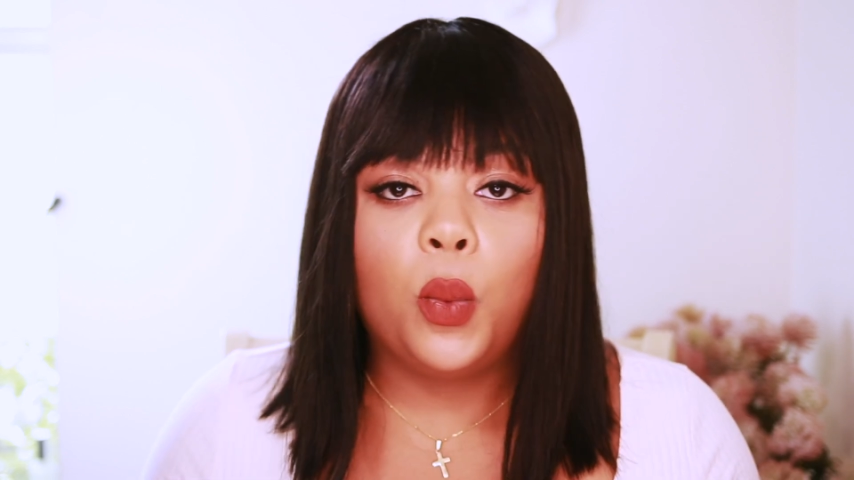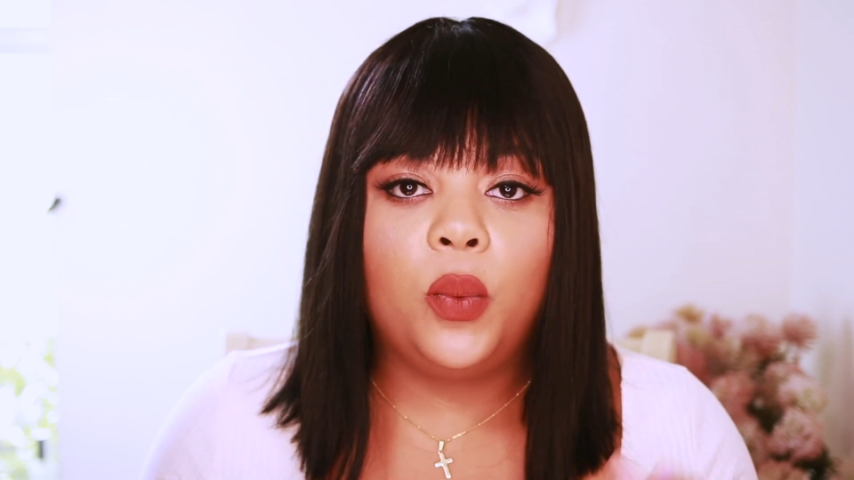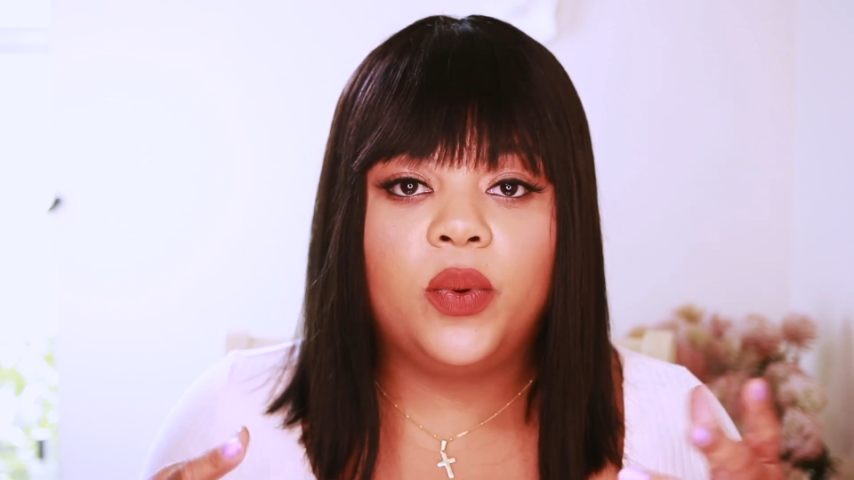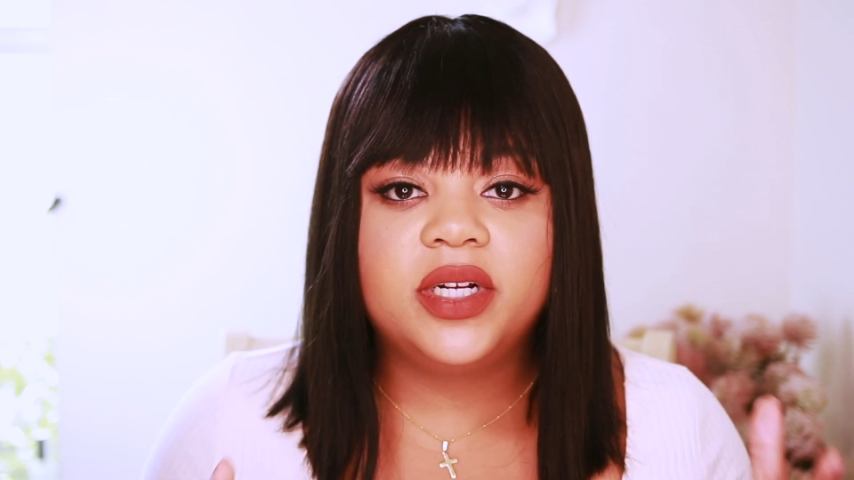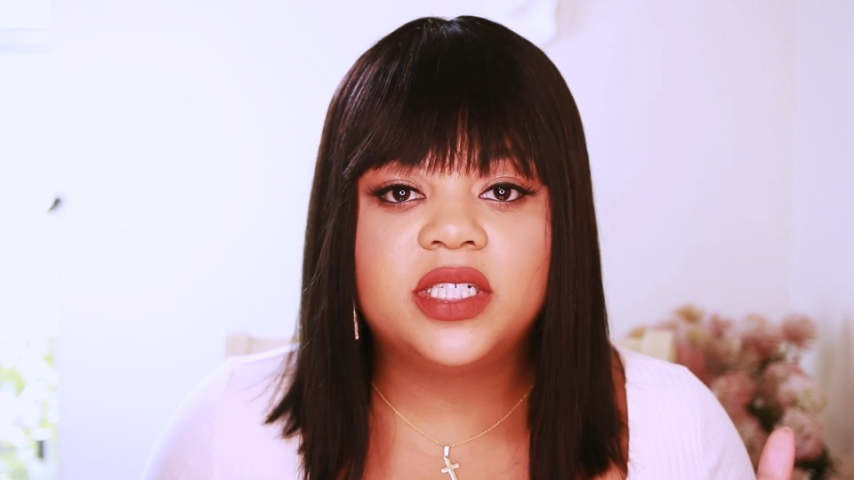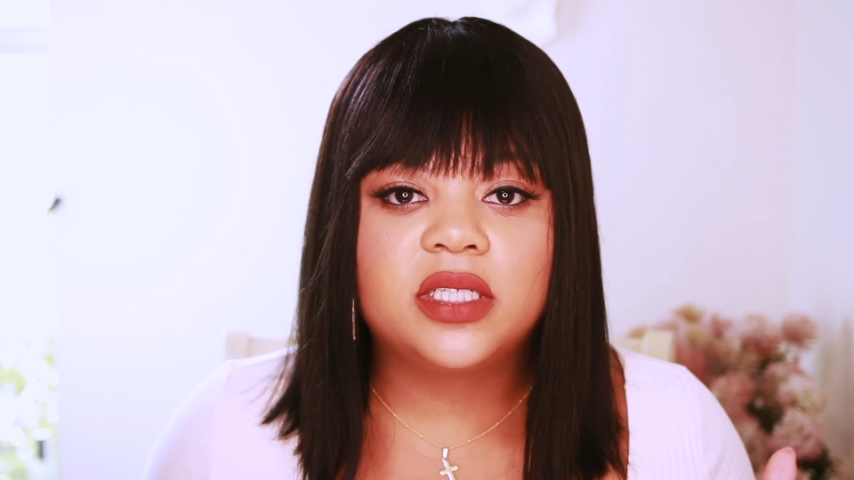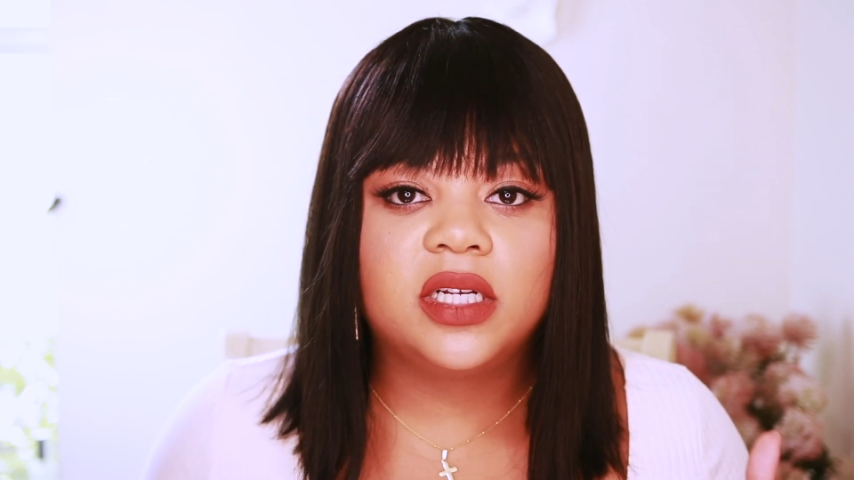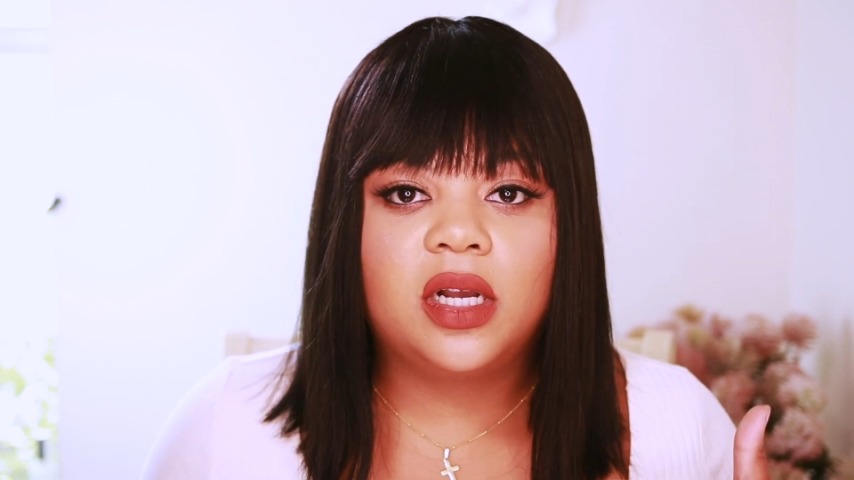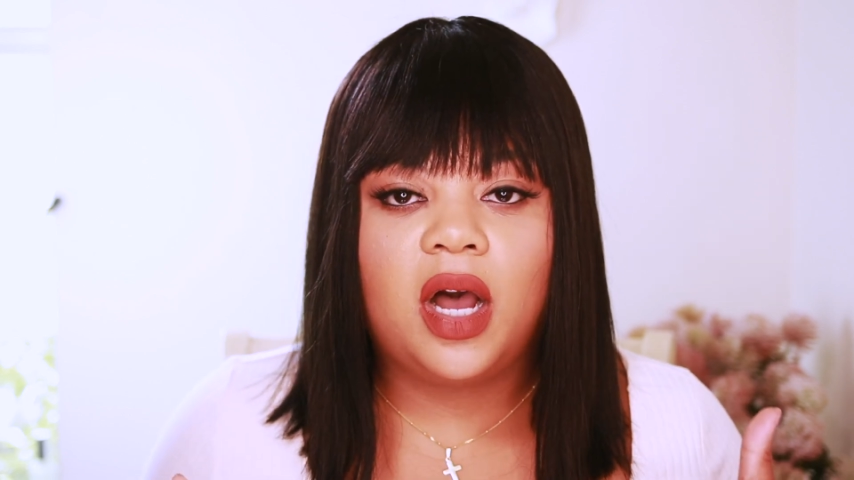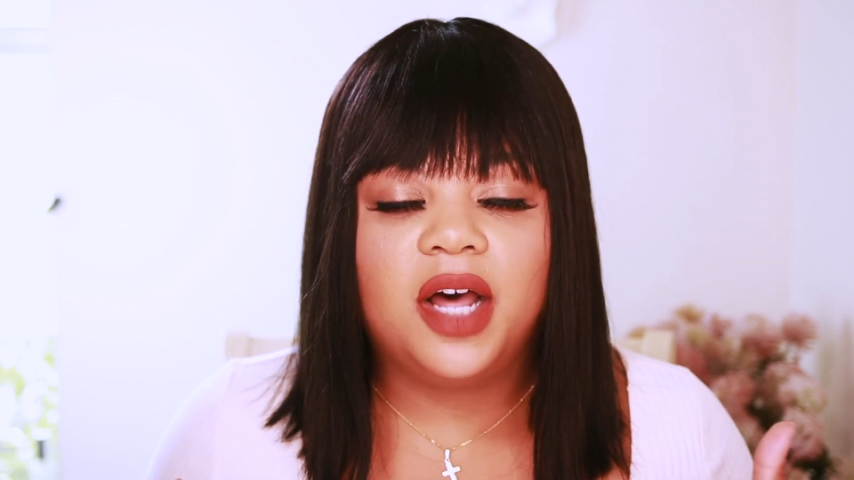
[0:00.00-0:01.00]
well, we're just gonna
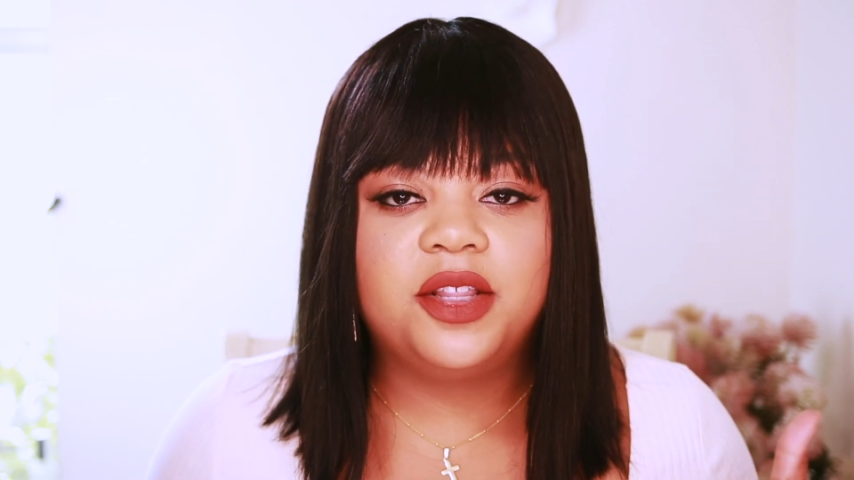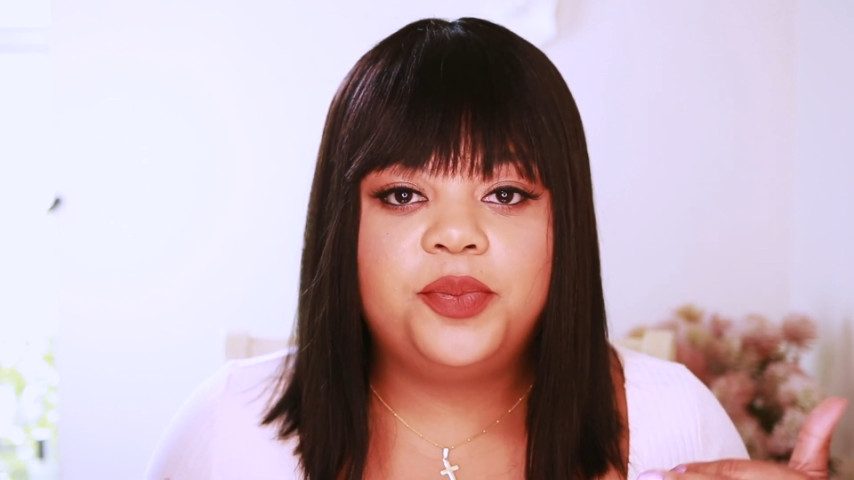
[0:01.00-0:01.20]
call the